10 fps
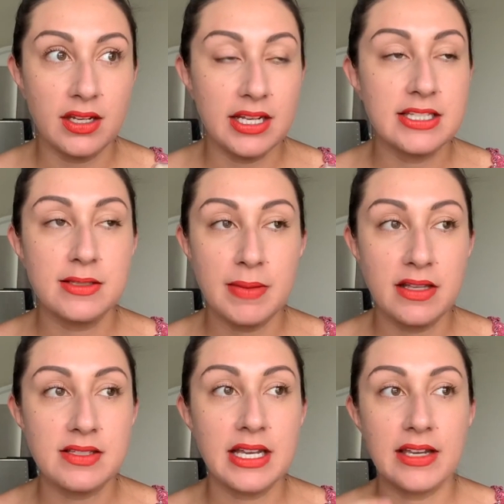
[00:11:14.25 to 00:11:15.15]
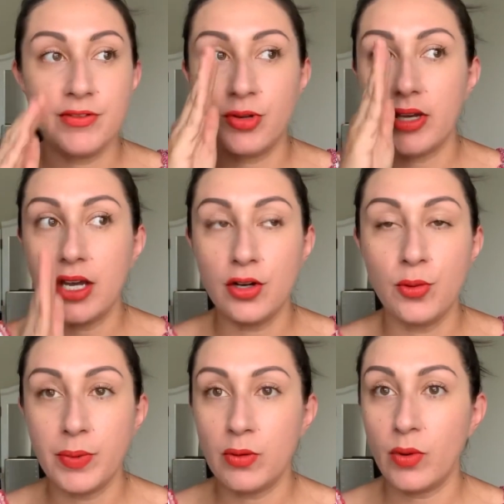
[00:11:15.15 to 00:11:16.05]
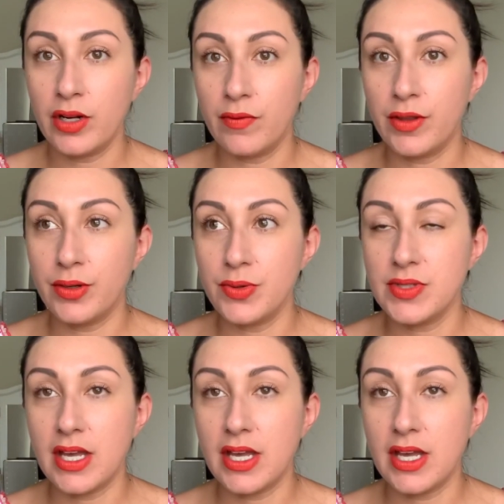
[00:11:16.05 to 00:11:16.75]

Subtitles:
It smells like if you cut open one of those,